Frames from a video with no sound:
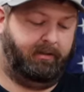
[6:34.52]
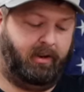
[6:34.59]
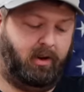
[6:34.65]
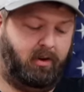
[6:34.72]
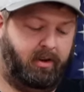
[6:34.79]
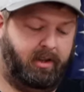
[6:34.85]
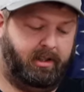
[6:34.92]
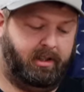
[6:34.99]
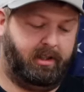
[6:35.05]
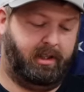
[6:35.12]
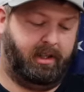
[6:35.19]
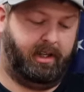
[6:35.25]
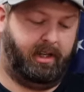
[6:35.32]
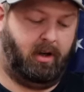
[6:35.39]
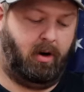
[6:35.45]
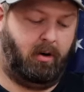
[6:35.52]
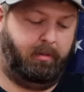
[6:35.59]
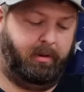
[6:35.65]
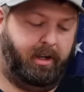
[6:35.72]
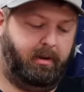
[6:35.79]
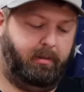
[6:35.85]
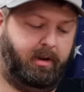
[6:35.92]
far as the R
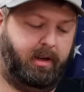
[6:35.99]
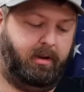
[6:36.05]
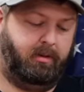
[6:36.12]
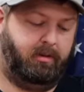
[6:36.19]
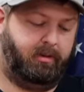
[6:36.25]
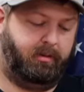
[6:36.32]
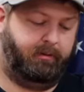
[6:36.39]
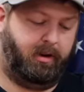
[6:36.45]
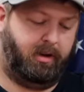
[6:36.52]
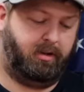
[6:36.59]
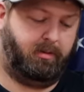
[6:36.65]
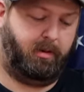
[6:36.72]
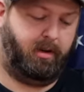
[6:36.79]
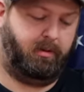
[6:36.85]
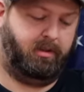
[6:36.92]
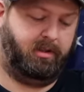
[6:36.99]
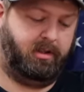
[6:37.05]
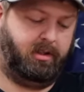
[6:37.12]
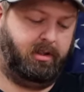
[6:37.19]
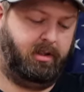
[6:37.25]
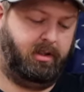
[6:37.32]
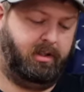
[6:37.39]
P M goes, first
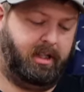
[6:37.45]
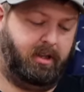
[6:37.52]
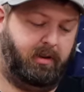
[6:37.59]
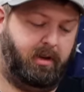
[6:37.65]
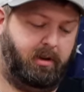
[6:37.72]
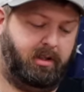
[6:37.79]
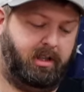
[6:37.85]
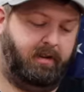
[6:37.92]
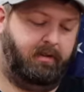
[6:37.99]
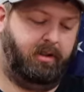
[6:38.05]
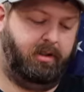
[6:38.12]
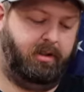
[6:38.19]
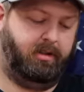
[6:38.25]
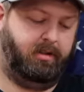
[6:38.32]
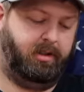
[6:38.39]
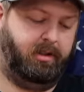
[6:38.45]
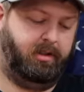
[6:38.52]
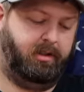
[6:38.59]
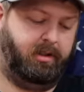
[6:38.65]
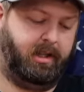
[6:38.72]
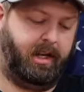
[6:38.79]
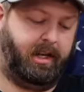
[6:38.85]
mode's zero to seven hundred,
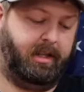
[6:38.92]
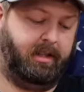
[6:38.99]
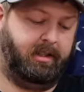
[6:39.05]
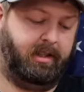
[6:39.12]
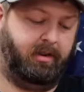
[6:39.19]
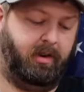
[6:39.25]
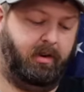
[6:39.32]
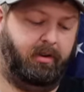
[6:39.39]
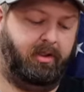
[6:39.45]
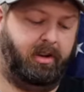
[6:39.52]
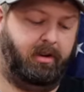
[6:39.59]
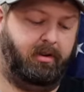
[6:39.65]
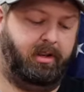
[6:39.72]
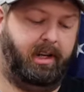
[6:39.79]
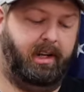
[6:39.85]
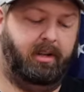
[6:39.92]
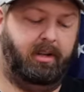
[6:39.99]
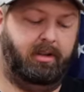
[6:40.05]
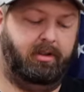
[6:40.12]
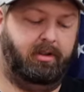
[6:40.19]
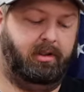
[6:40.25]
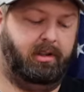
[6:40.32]
second zero to thirteen
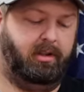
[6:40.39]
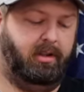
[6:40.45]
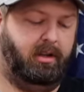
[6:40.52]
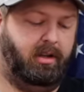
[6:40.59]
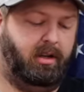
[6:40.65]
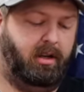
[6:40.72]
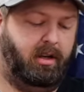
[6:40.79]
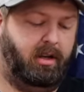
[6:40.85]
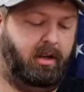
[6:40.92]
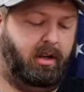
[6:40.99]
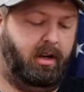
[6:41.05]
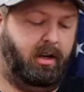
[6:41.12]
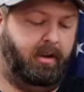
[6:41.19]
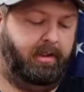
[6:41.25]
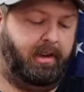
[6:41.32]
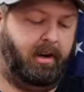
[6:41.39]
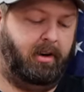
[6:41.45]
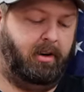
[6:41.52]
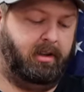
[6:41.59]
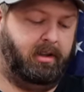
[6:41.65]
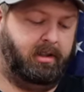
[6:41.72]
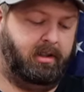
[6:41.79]
hundred, uh,
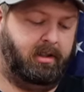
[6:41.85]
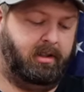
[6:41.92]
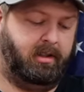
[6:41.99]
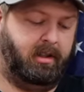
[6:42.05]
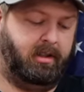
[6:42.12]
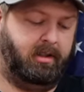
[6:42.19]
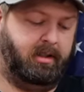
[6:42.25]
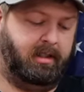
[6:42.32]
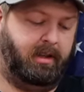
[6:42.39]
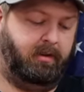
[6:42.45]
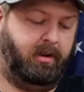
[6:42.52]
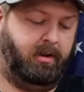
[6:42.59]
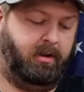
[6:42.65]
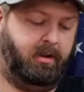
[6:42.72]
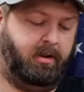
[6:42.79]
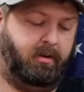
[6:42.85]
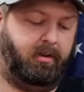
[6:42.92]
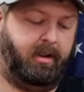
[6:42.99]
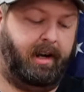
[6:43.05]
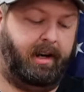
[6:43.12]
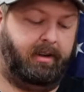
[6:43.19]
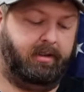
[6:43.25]
third is zero to two
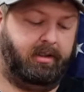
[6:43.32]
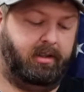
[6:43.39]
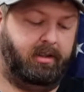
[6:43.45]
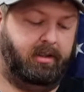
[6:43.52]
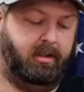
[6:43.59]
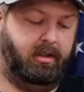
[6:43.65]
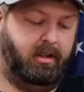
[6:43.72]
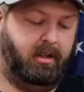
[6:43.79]
thousand,